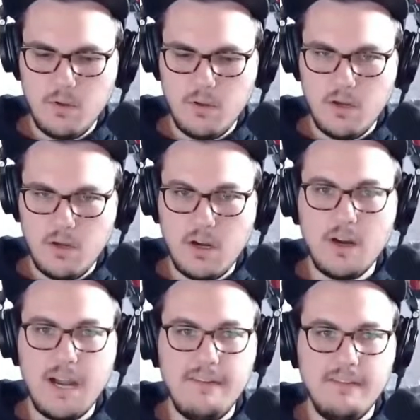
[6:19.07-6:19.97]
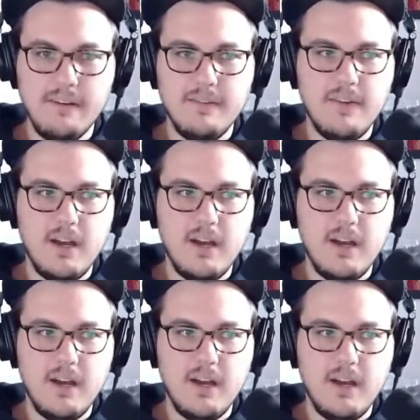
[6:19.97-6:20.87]
people are having
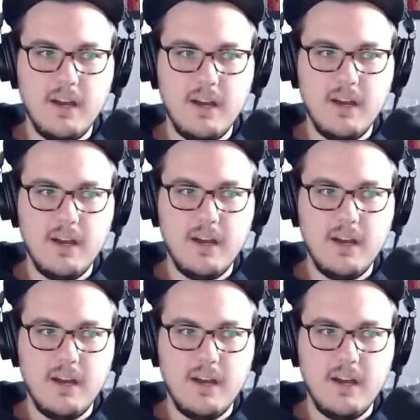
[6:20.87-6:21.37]
fun?